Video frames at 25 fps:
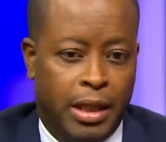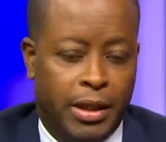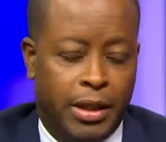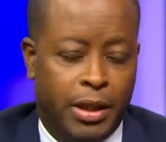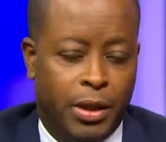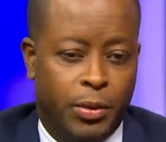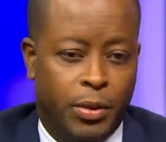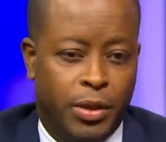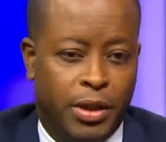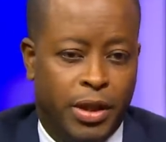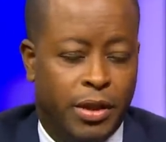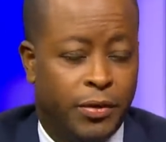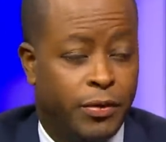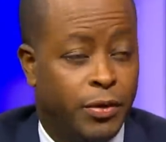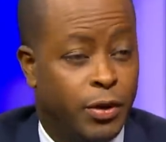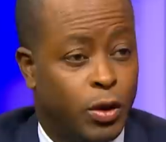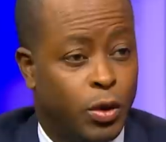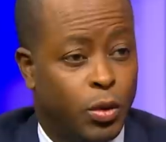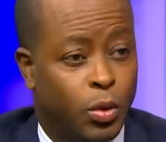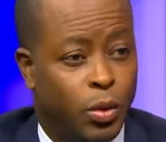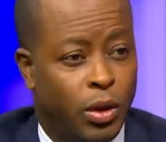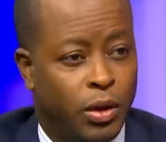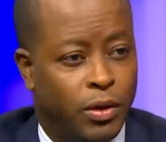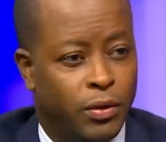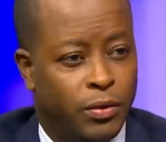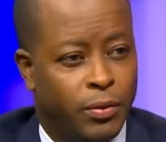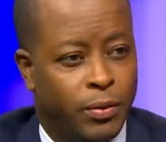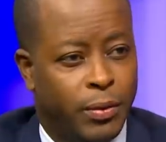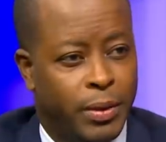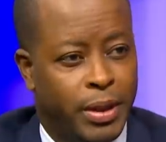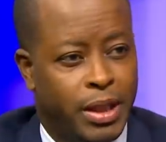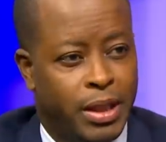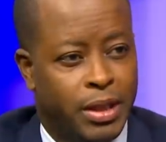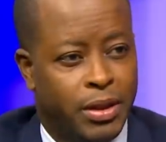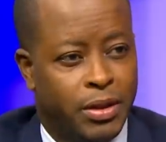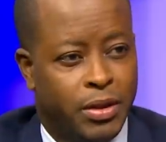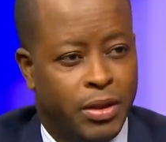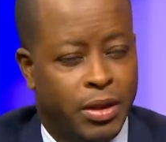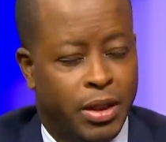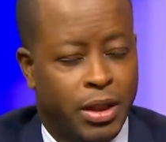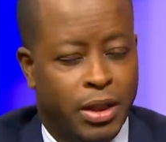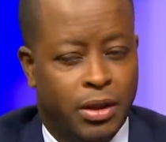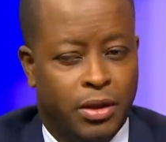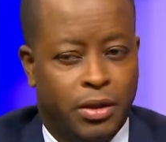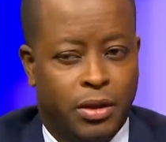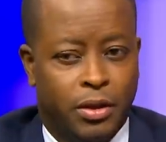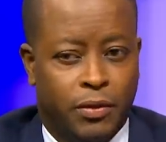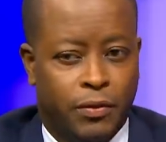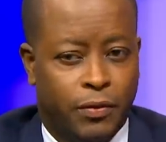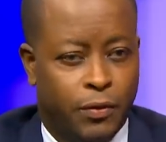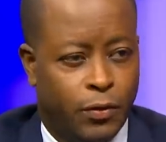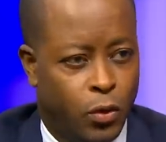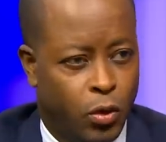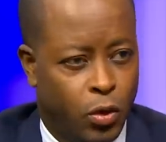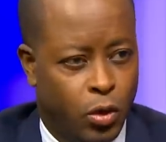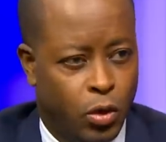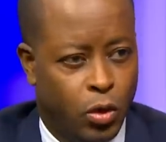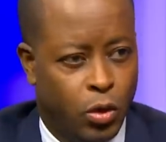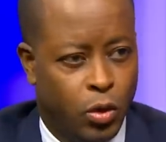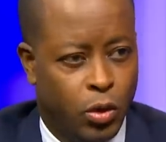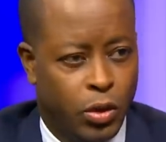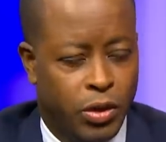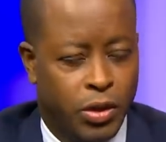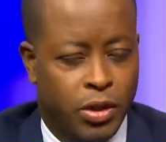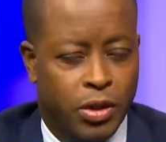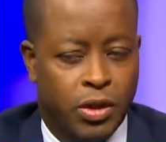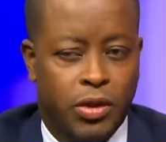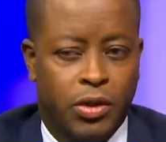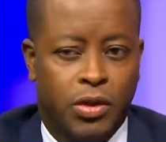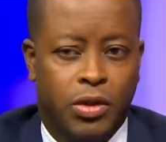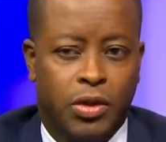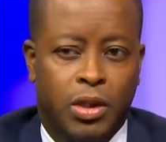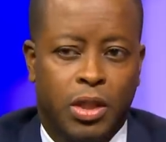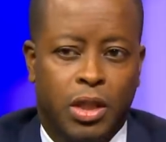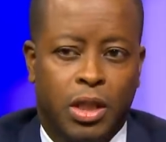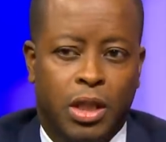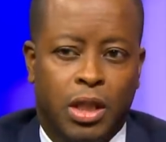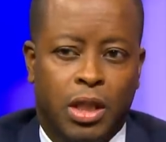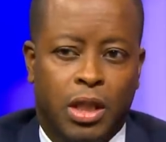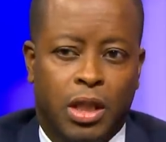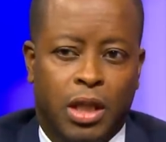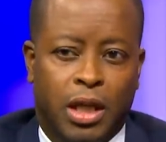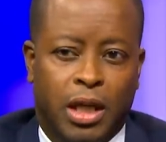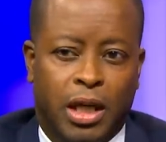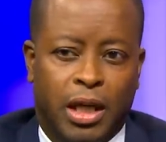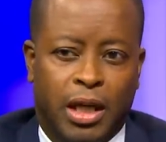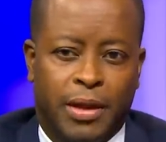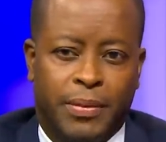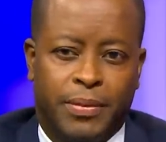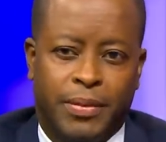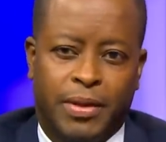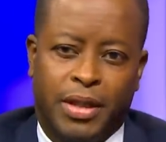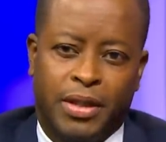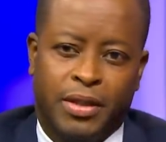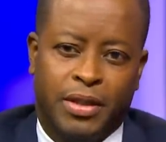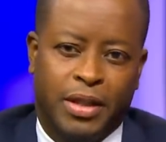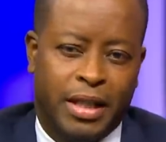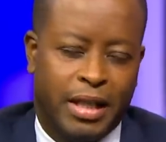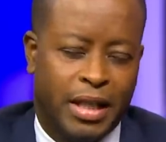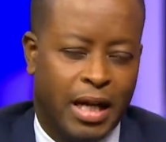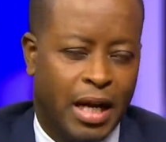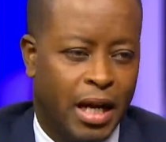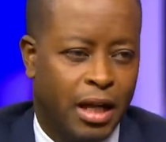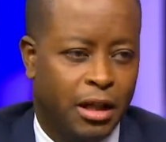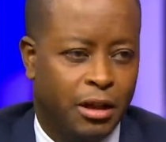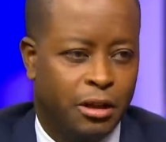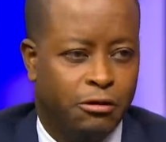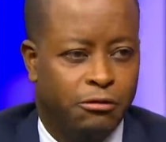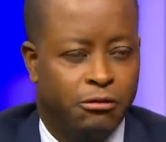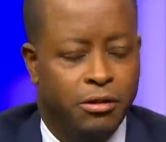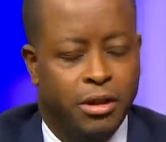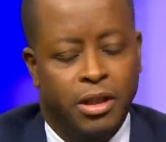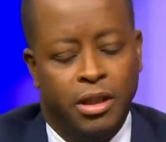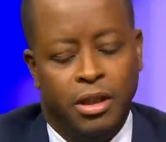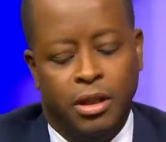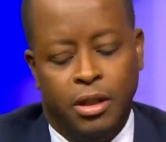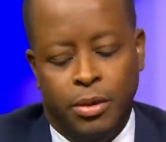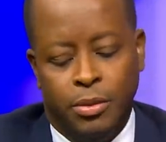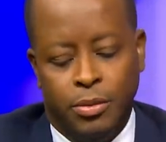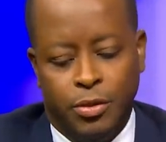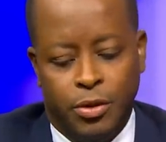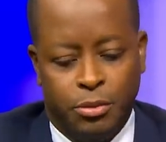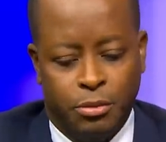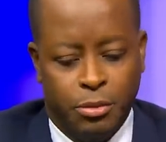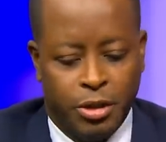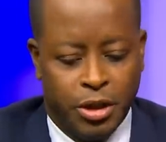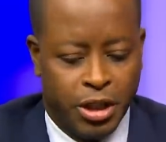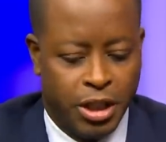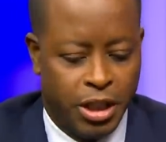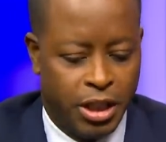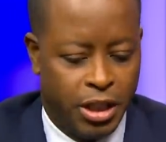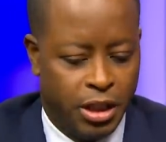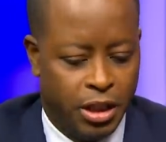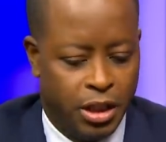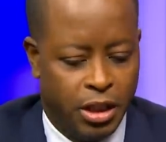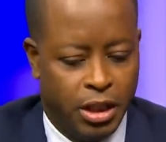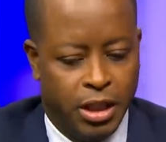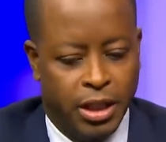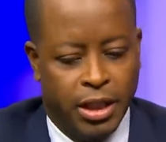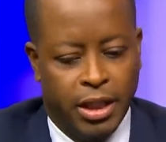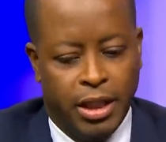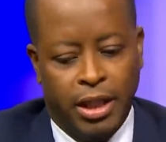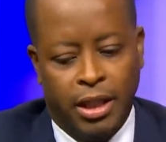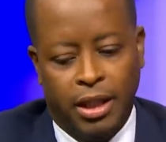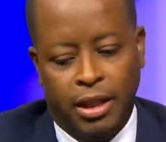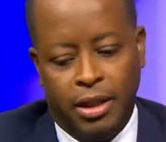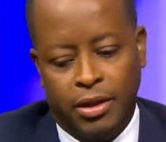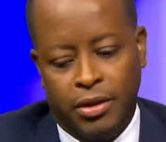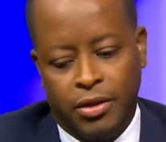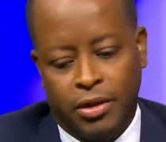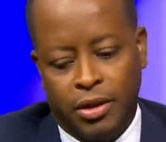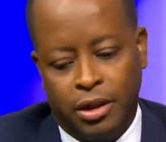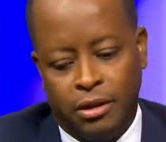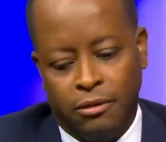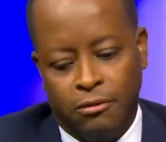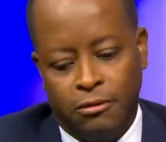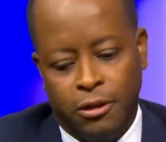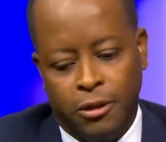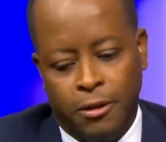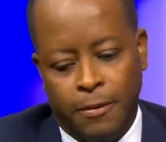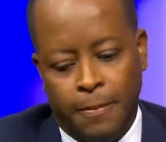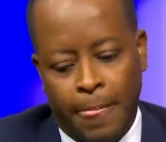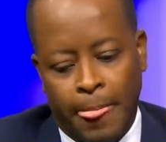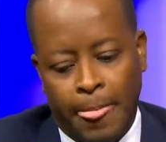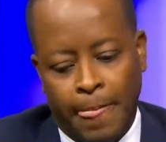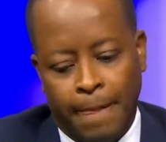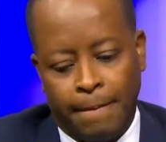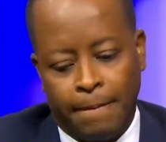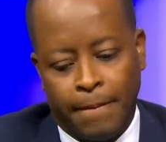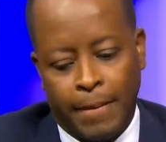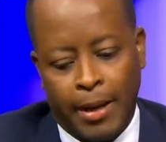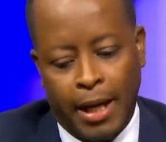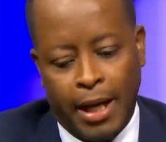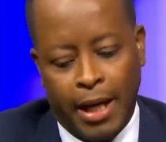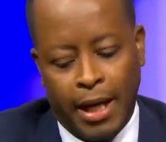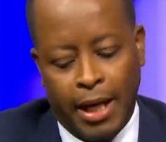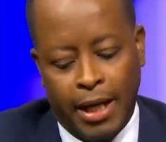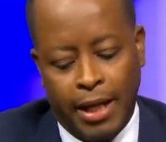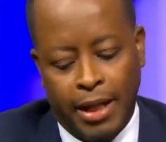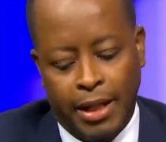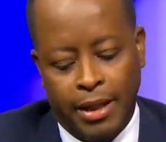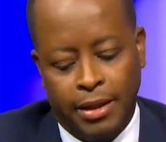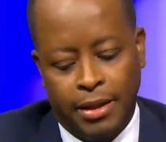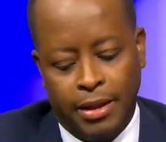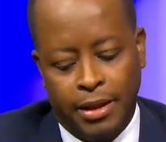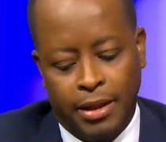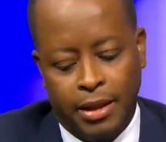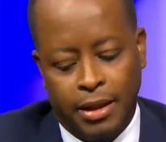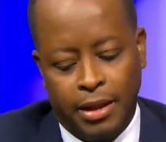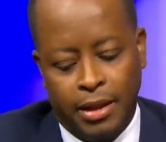They were there for 12 weeks. They took 4 courses, things like algorithms, machine learning, etc. And